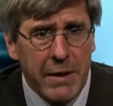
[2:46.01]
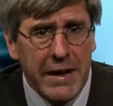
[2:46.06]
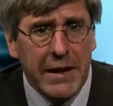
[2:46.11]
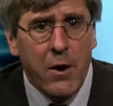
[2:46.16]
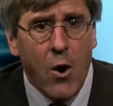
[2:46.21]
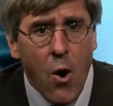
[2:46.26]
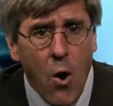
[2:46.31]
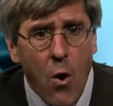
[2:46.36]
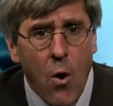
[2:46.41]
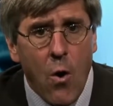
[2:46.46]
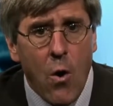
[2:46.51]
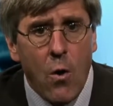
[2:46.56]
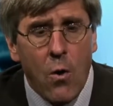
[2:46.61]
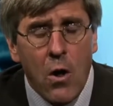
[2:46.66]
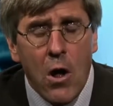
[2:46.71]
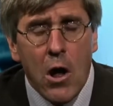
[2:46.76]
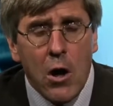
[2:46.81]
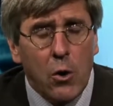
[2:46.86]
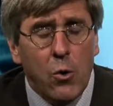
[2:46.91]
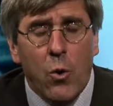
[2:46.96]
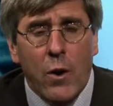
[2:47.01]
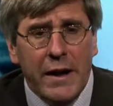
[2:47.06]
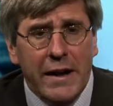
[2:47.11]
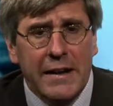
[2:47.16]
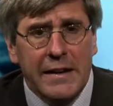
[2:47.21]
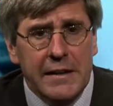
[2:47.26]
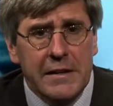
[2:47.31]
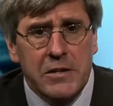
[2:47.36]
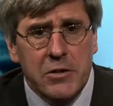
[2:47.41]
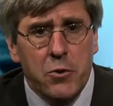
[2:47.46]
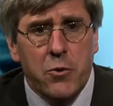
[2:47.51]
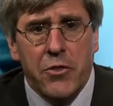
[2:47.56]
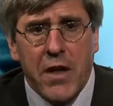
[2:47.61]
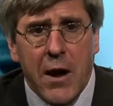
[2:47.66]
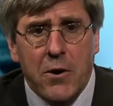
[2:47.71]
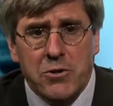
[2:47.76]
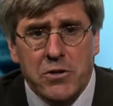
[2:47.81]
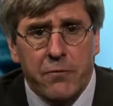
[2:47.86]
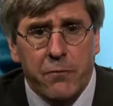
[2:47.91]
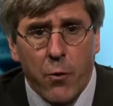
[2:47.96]
big hole going into
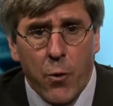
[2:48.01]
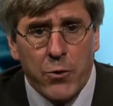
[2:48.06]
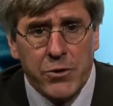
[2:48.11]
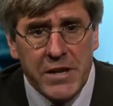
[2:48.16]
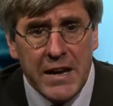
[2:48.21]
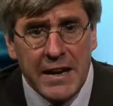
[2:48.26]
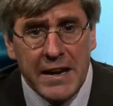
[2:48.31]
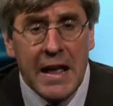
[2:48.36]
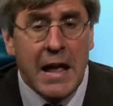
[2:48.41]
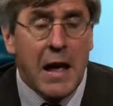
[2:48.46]
2014.